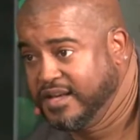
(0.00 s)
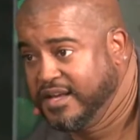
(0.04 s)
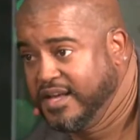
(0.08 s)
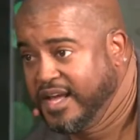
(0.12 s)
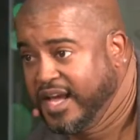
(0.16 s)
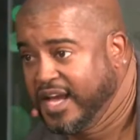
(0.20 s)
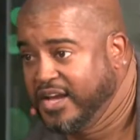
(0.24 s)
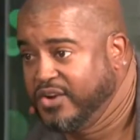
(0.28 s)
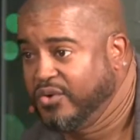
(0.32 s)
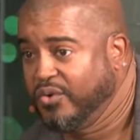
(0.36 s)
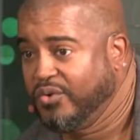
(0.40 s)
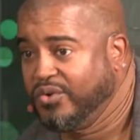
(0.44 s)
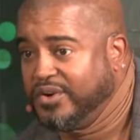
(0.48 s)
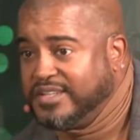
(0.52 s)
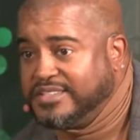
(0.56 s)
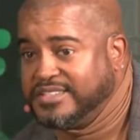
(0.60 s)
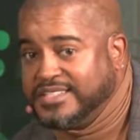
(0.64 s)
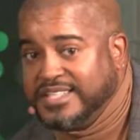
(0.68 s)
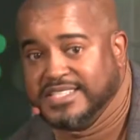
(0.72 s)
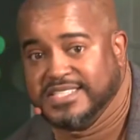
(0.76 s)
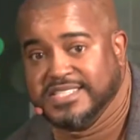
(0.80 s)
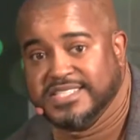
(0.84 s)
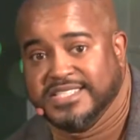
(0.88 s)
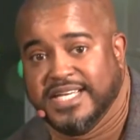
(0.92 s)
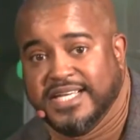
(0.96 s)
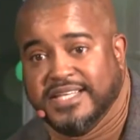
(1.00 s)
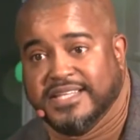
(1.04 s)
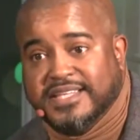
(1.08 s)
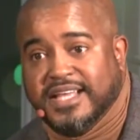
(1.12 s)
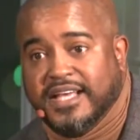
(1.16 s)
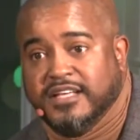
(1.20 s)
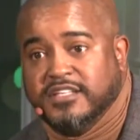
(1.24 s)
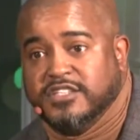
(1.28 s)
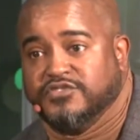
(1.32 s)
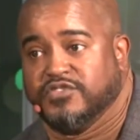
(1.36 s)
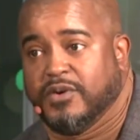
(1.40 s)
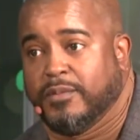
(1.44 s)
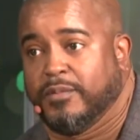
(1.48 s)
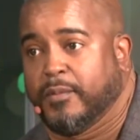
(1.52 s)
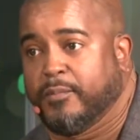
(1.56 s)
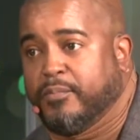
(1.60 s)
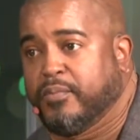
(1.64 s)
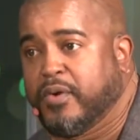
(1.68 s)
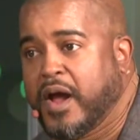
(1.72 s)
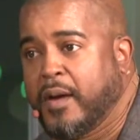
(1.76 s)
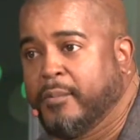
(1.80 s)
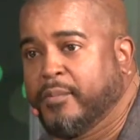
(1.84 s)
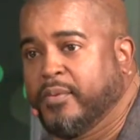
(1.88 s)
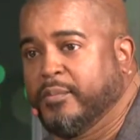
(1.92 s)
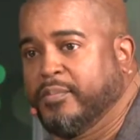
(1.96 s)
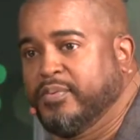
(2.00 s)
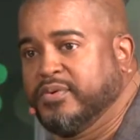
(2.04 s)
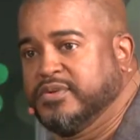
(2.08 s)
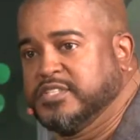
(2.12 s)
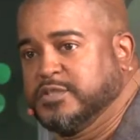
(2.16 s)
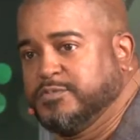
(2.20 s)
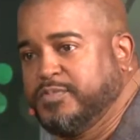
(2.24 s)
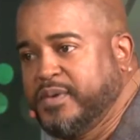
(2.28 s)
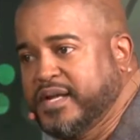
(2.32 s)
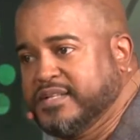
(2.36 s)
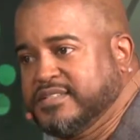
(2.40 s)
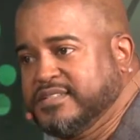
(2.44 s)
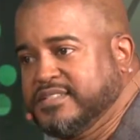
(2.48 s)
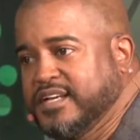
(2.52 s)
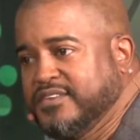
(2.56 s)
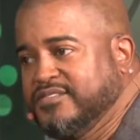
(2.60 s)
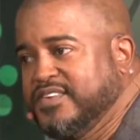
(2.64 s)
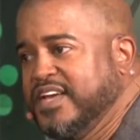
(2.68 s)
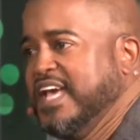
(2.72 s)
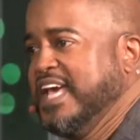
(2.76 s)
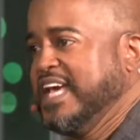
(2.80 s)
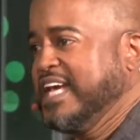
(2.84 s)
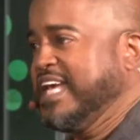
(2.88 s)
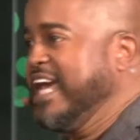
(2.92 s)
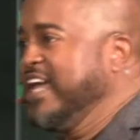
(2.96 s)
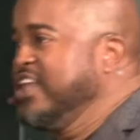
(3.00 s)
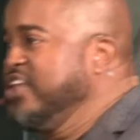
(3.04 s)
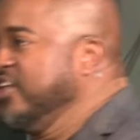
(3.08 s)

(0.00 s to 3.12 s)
in order to see things from a proper perspective. Can